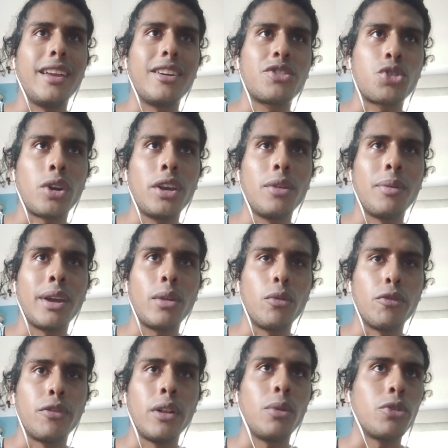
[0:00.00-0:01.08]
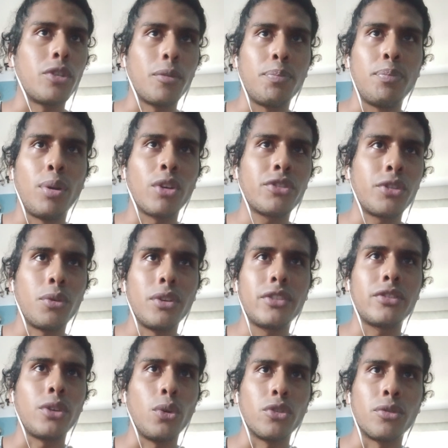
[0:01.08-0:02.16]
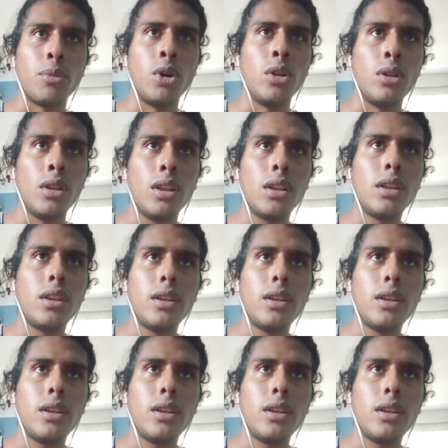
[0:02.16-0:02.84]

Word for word: they're trying to battle with fellows. So Punk is so small.